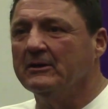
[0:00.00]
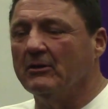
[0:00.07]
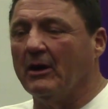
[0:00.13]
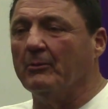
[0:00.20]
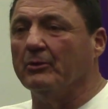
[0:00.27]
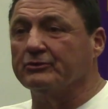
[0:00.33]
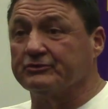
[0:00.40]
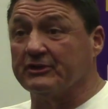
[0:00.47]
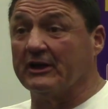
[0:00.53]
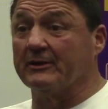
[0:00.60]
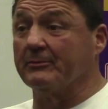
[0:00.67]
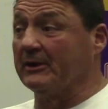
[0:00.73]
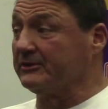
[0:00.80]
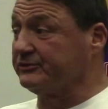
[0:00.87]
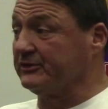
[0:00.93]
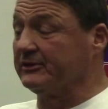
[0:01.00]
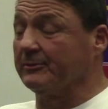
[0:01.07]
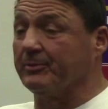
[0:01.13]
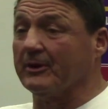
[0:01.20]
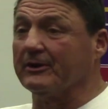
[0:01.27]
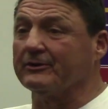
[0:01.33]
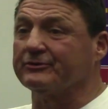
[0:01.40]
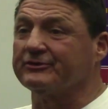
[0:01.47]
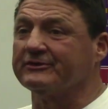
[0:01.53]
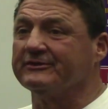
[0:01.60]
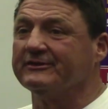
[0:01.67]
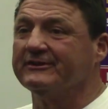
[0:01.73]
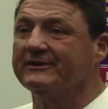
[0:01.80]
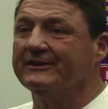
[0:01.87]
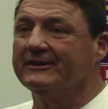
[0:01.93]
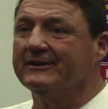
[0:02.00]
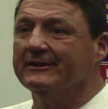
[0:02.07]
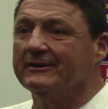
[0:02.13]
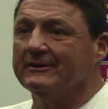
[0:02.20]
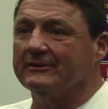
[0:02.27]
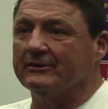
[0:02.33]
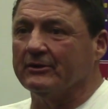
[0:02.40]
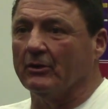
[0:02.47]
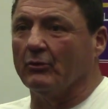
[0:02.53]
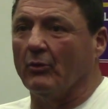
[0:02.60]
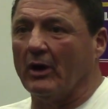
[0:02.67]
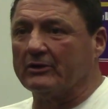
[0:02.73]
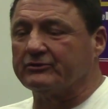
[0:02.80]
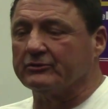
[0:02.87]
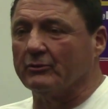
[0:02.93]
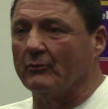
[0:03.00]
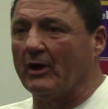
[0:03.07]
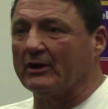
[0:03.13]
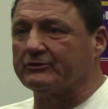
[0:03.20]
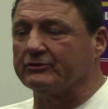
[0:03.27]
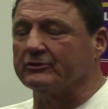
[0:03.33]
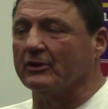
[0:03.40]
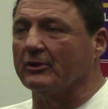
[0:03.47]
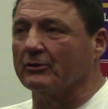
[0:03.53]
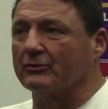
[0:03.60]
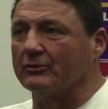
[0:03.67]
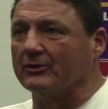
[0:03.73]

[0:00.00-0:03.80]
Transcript: I'm most excited about seeing the players. You know, watching the look